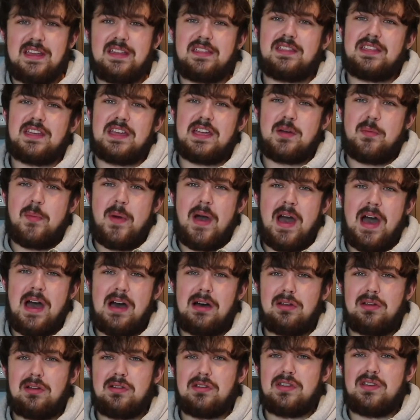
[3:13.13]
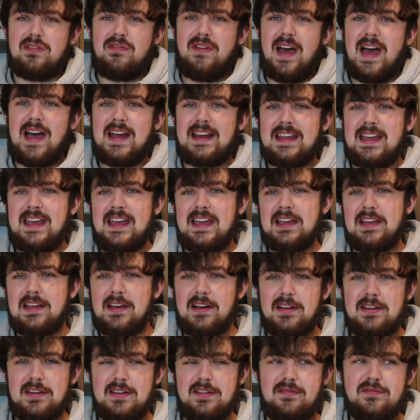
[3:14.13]
think about how long you've had it, and
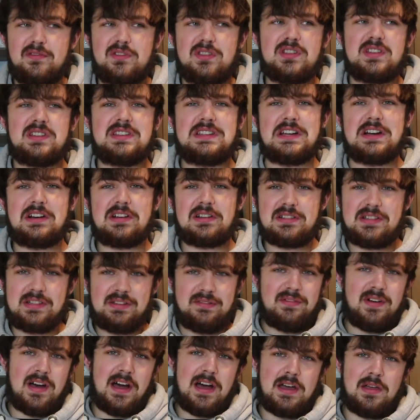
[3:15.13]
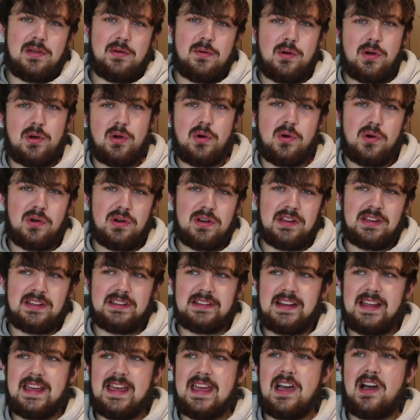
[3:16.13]
kind of deduct the value
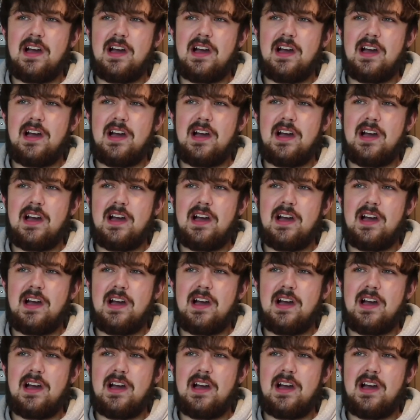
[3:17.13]
accordingly.